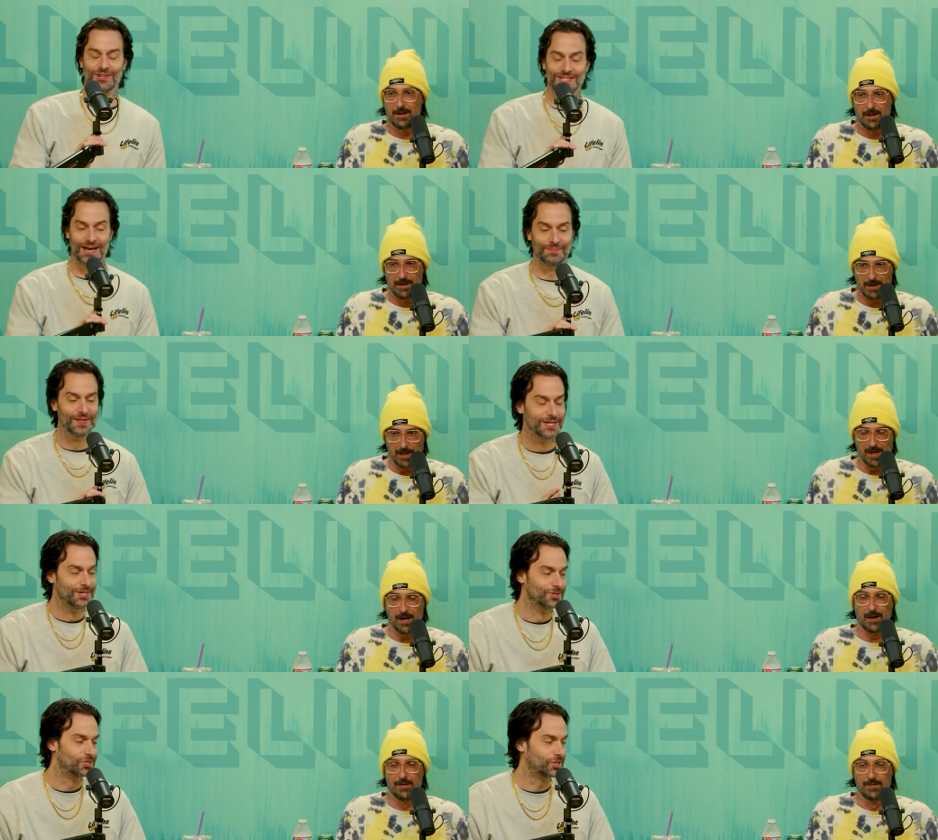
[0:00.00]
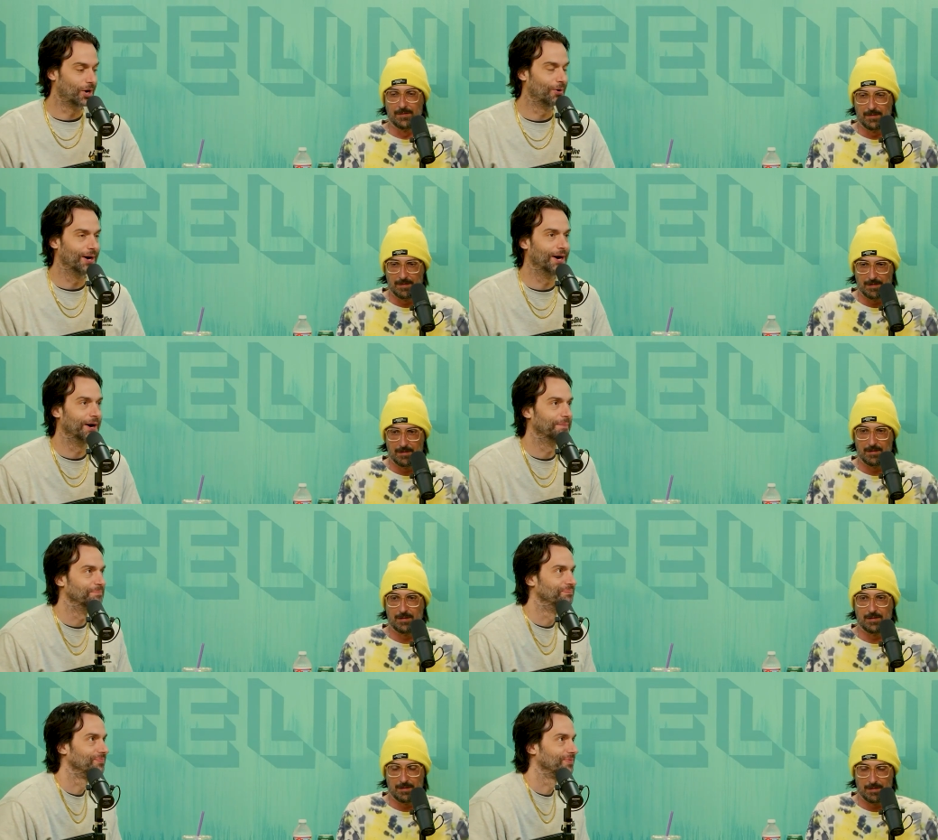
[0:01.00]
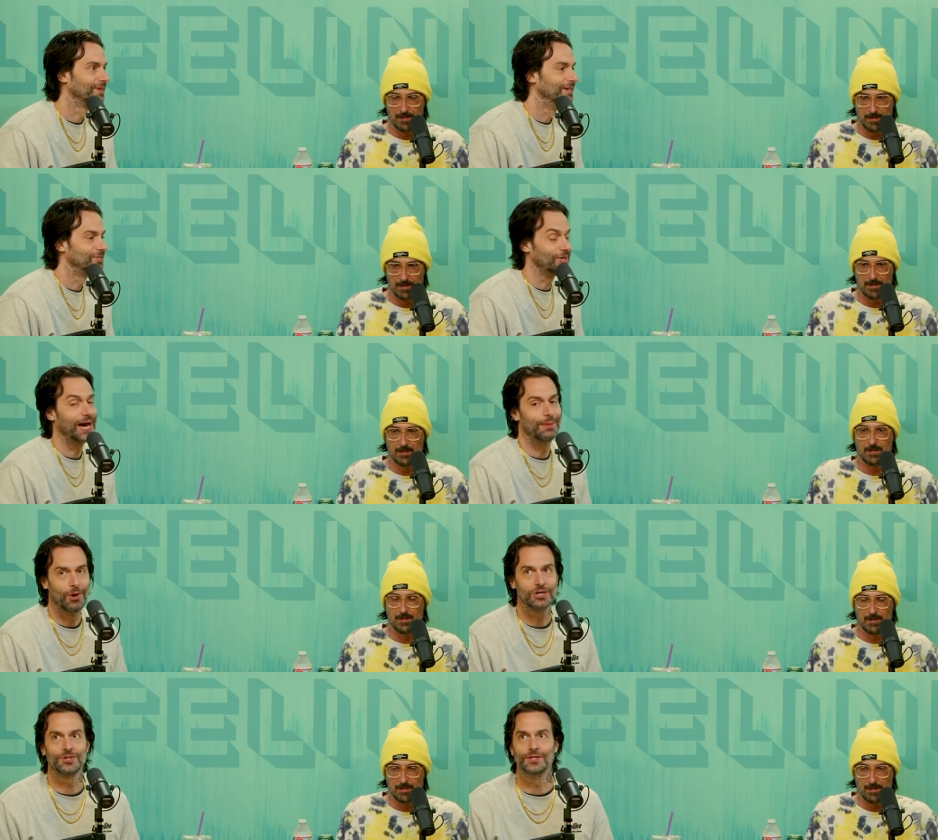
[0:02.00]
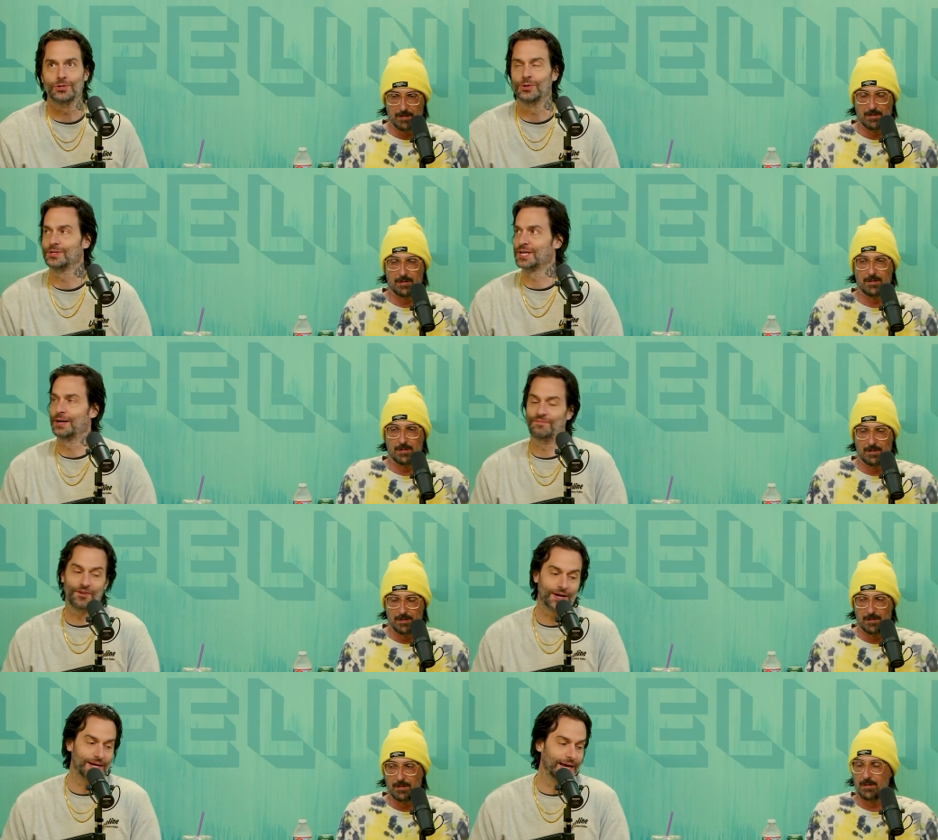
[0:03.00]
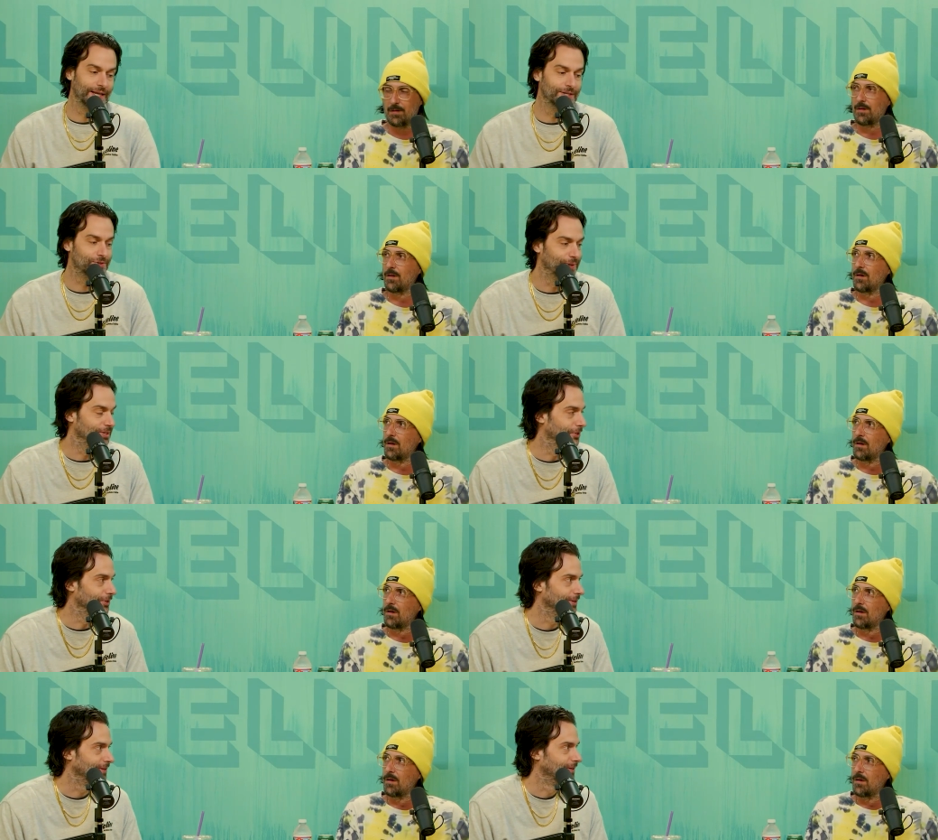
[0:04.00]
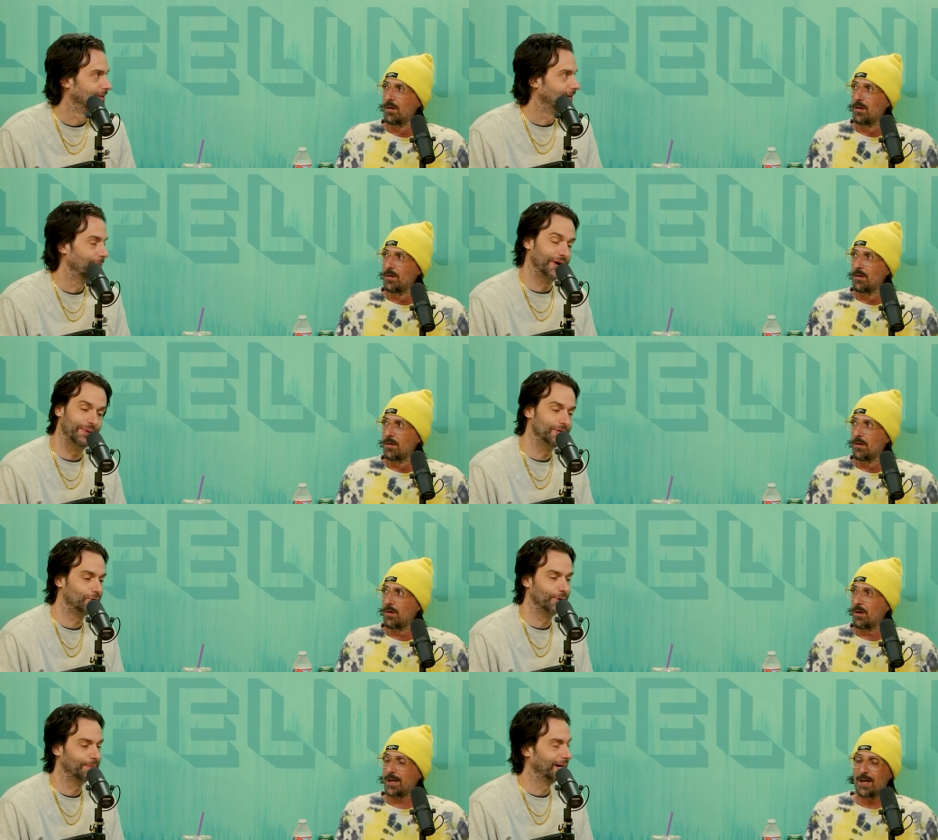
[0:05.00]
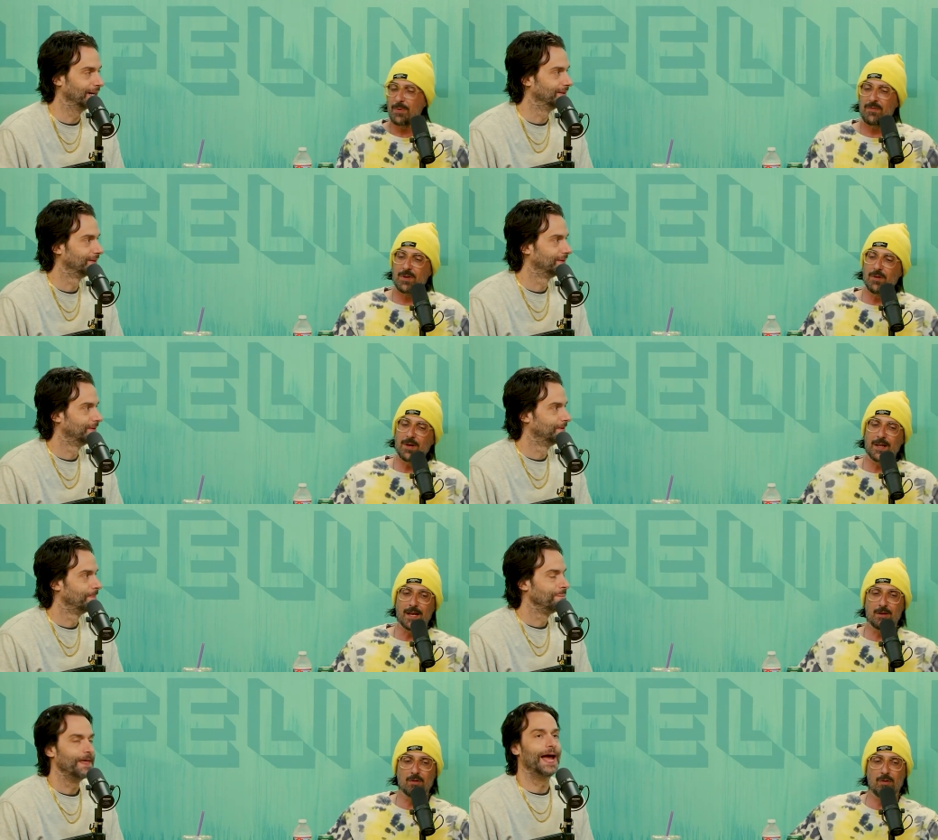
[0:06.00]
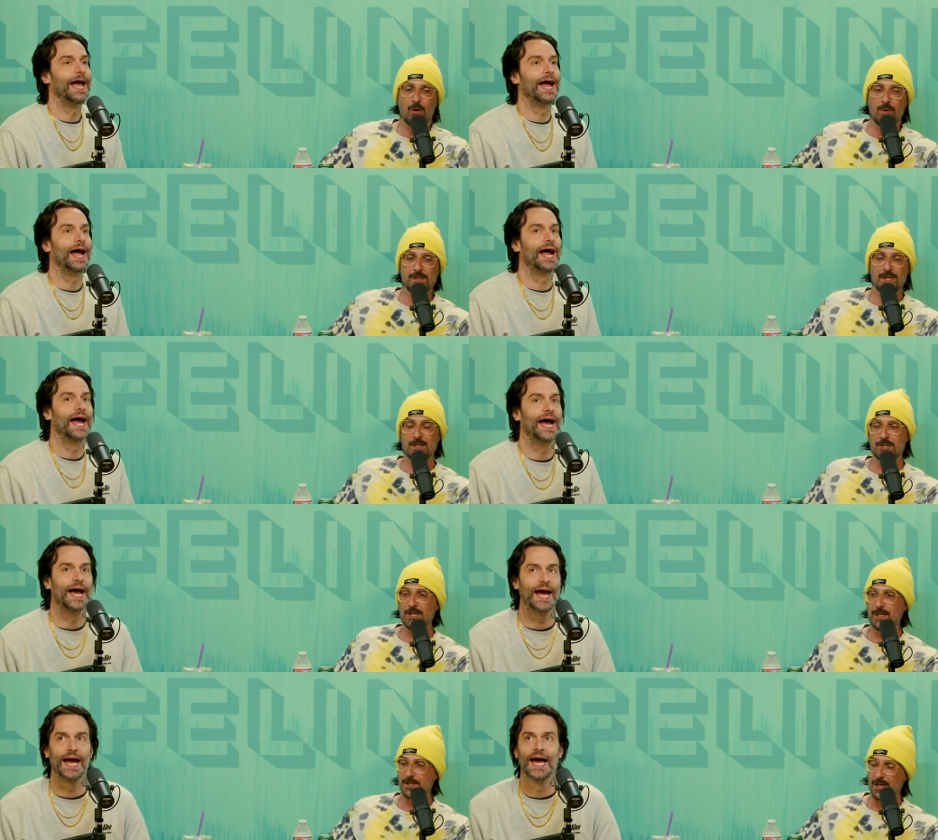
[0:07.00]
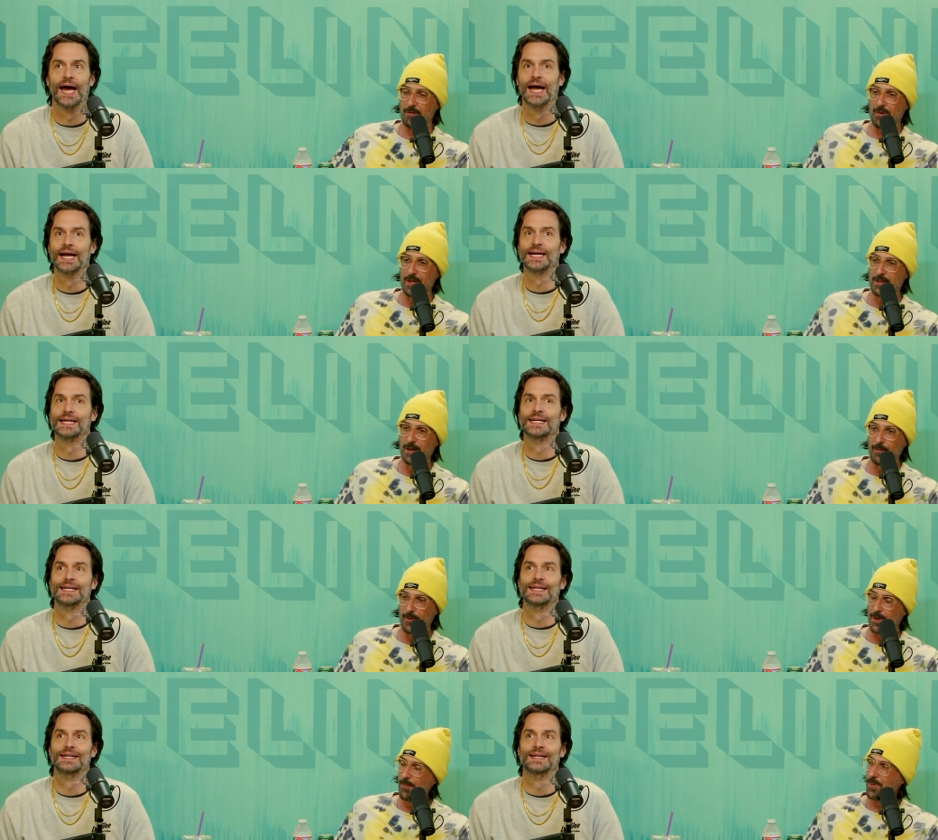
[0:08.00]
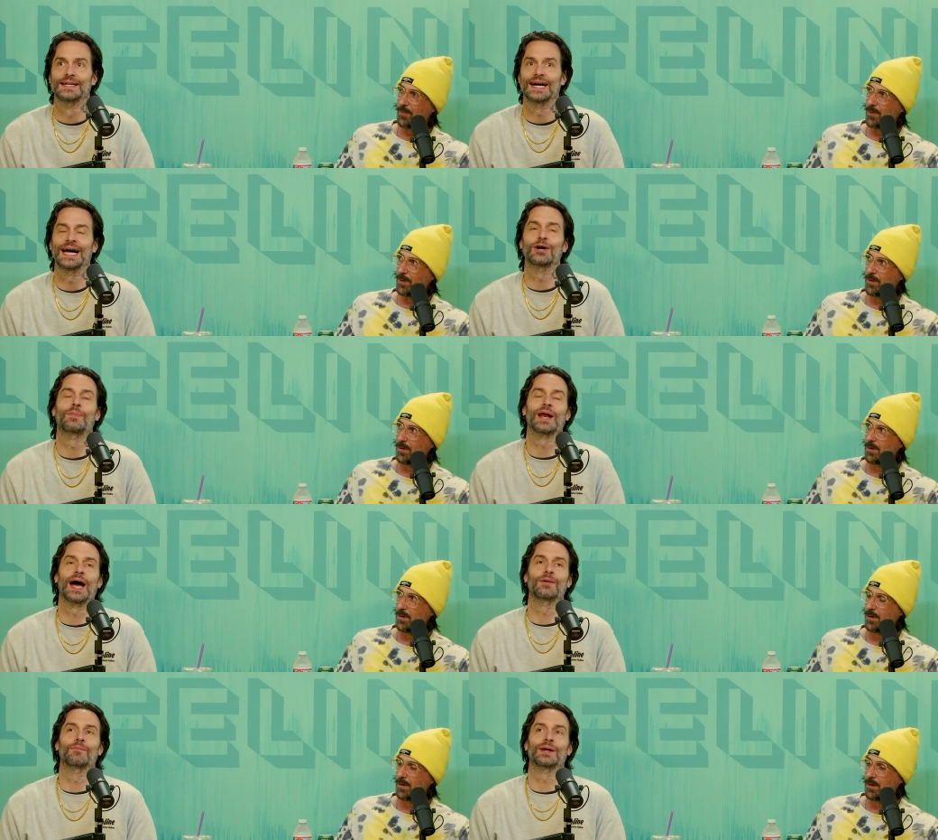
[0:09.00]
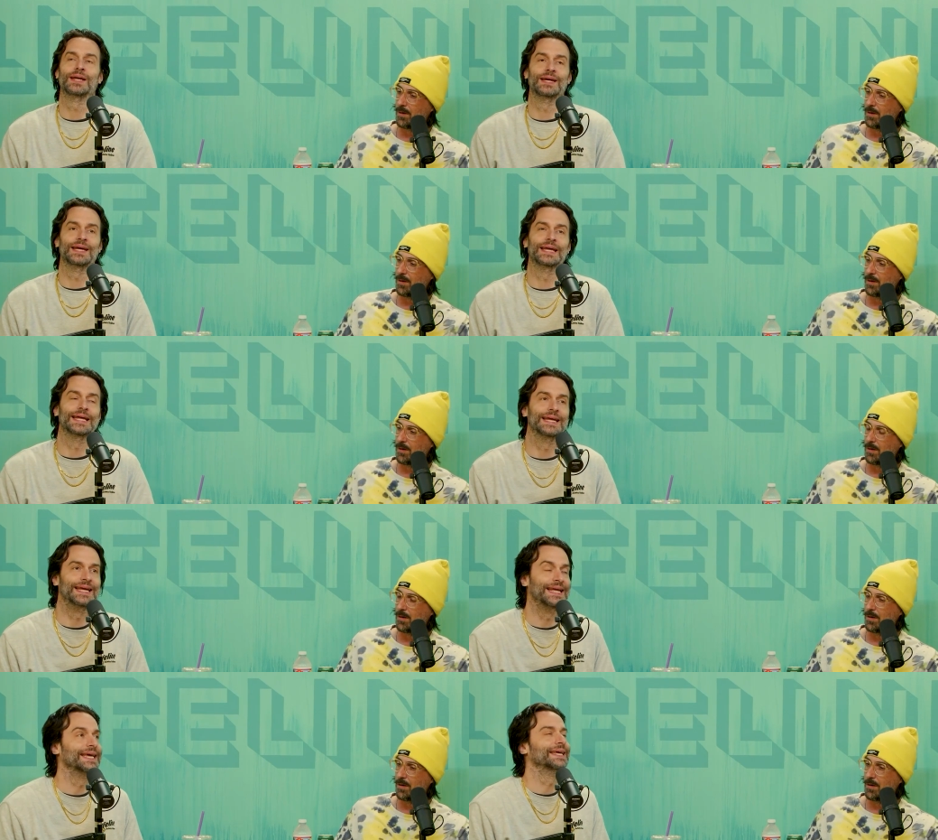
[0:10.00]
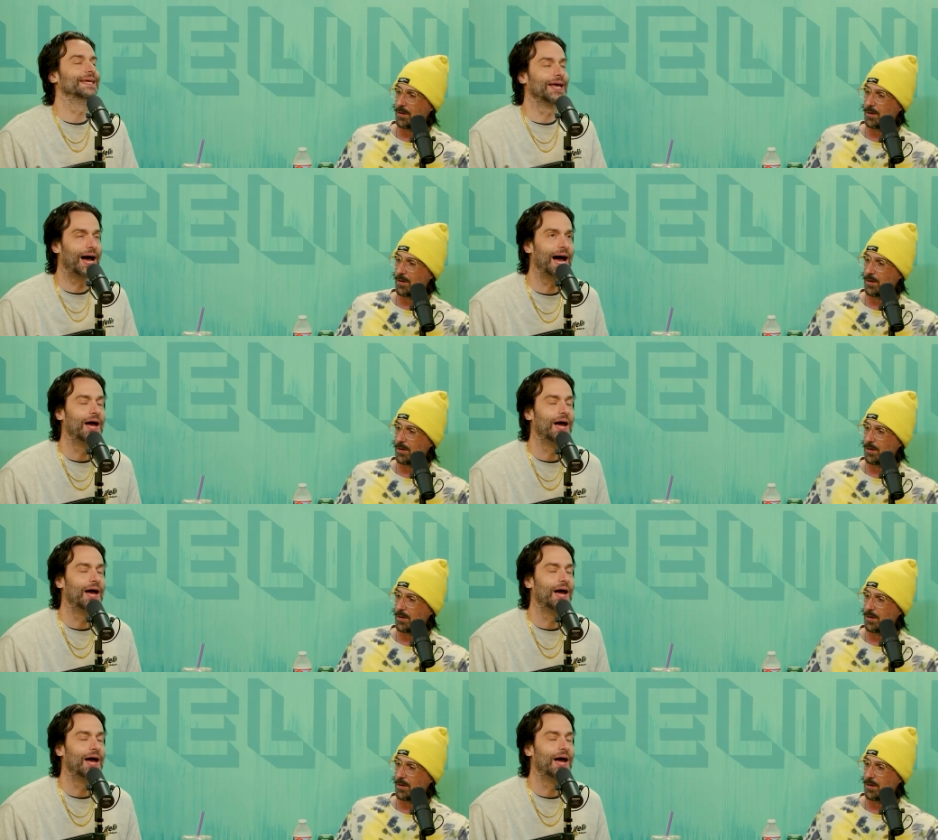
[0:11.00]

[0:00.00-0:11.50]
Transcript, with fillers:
Speaker 1: time. Yeah. So, um, so yeah, I'm watching the Tudors and I'm fucking hell into it, dude. I mean, I'm into it. I can't
Speaker 2: believe you're into that. You're always into shit that's like really dumb for dumb people.
Speaker 1: I know, but I but it, it, it, I,